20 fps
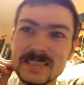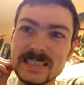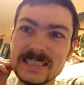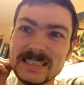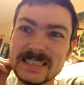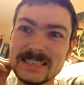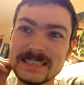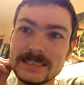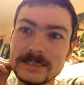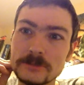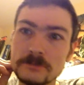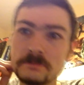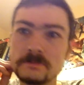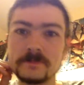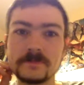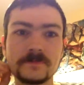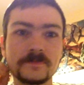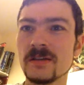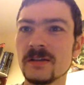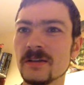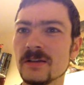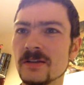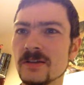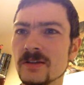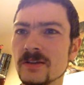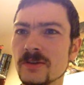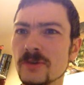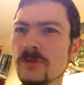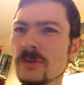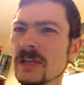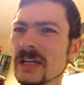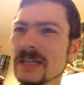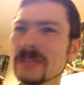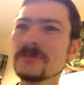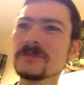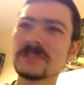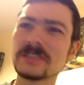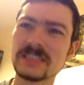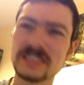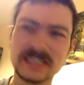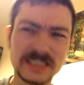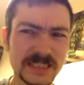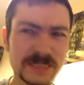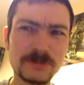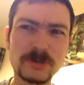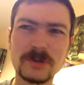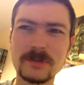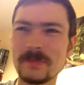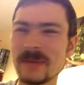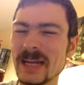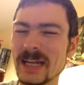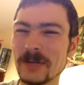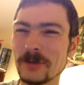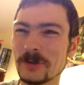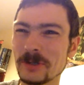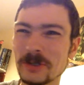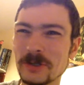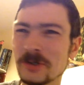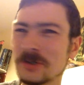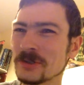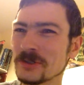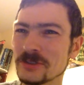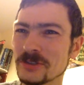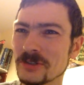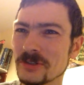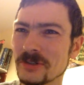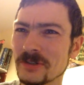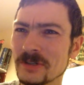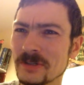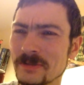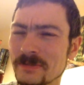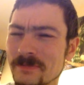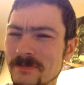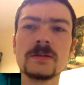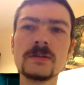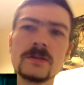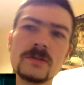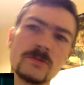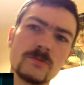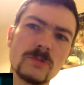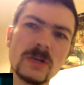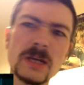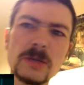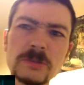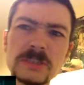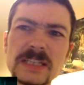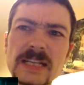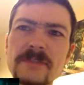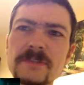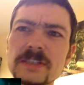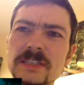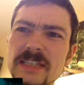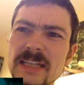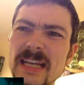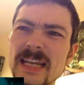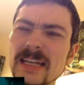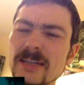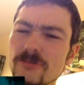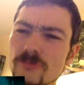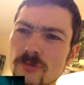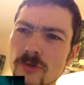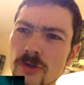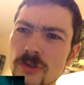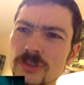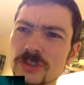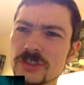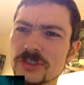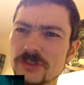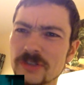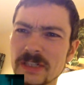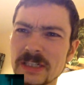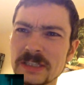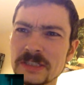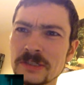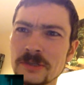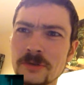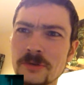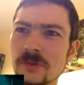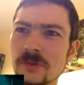I don't know. Who the hell does put mayo on a hot dog? Where was Everett K. Ross during this whole